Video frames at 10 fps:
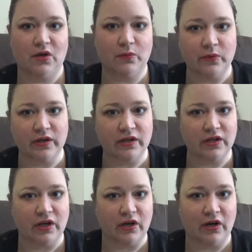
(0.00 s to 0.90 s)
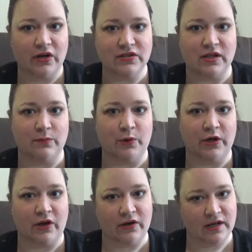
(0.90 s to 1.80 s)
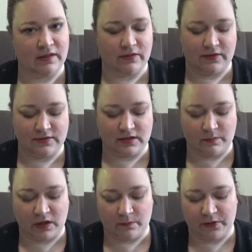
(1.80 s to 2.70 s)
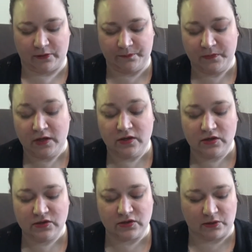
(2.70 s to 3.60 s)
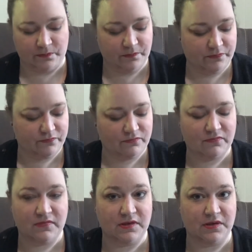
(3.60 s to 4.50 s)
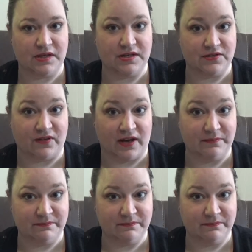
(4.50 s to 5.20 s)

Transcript: We are celebrating our 10th this coming up year. So, it's fine.